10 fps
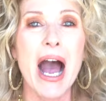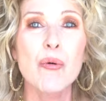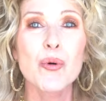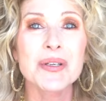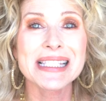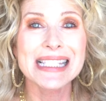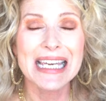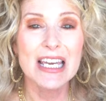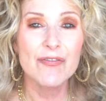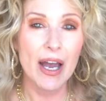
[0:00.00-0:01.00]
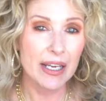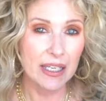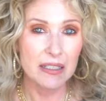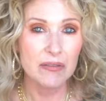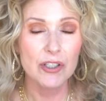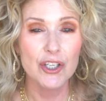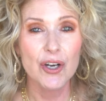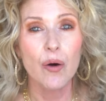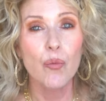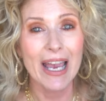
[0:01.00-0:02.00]
I will see if I can, you
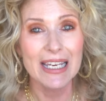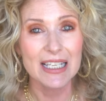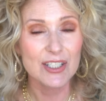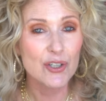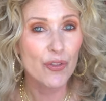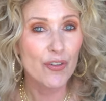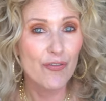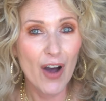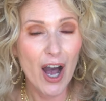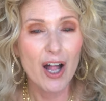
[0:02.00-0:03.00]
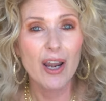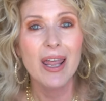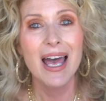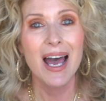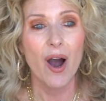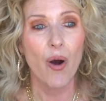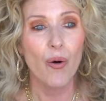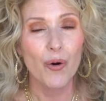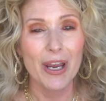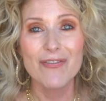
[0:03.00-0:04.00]
know, wait until the fall
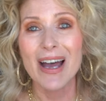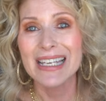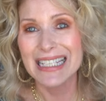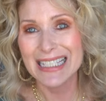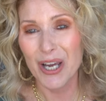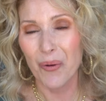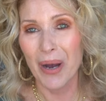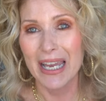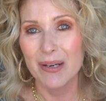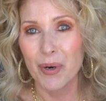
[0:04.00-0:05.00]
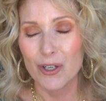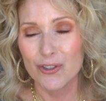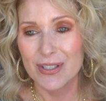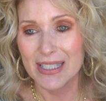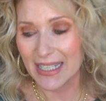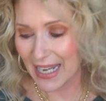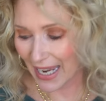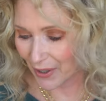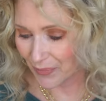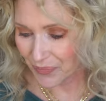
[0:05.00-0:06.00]
or if I need to go ahead and purchase it
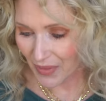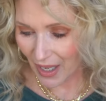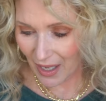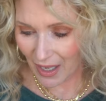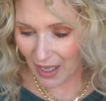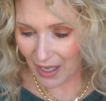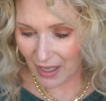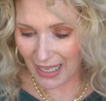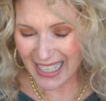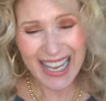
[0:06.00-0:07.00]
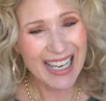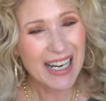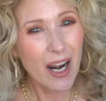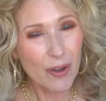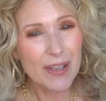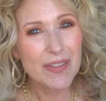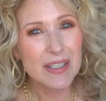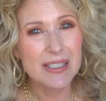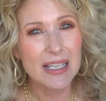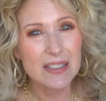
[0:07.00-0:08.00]
now. Uh, and, and I look at
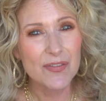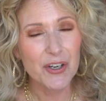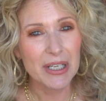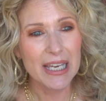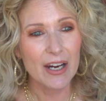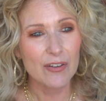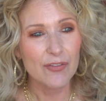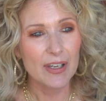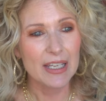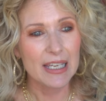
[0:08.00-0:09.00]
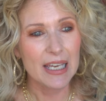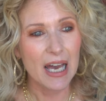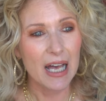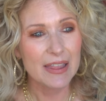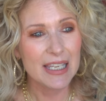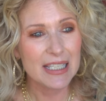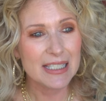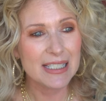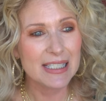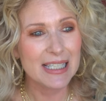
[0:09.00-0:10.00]
these things very carefully.
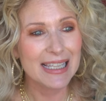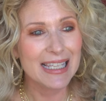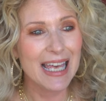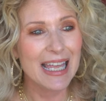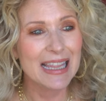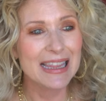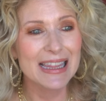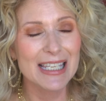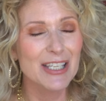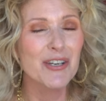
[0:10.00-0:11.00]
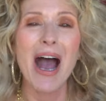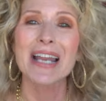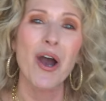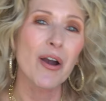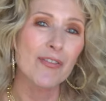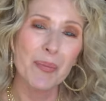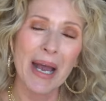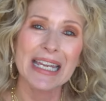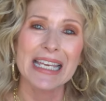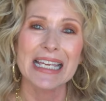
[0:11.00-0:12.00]
This you know, I know
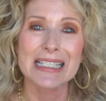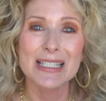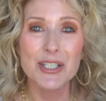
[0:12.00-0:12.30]
everybody is